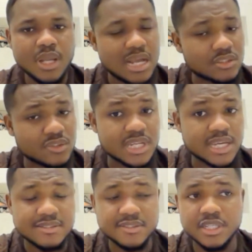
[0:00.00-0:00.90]
And just like
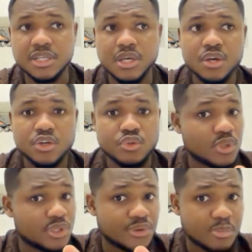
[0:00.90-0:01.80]
I said, you are
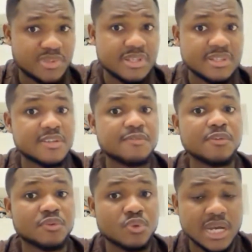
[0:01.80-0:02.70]
the representative
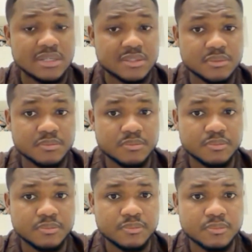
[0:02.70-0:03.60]
of Quidax.
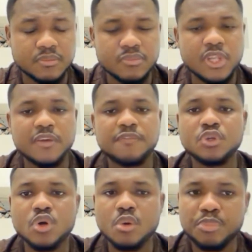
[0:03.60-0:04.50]
If you're
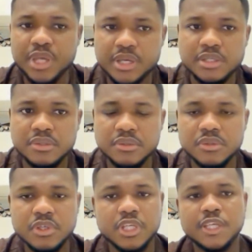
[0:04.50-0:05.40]
not paying,
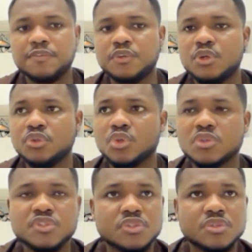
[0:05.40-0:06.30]
if you're
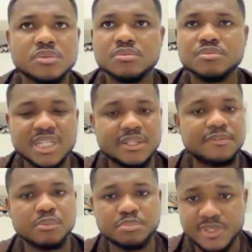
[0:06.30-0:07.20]
not ready
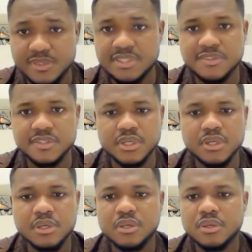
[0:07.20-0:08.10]
for business,
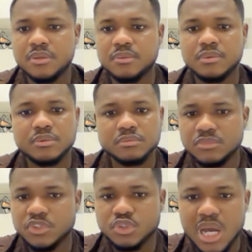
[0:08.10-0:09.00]

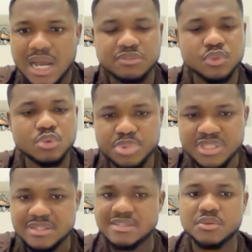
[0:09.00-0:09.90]
you have no
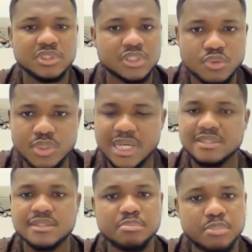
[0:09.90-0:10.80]
business on the
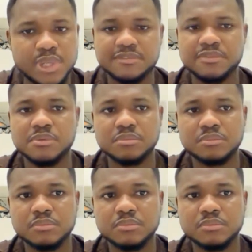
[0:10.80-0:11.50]
Quidax platform.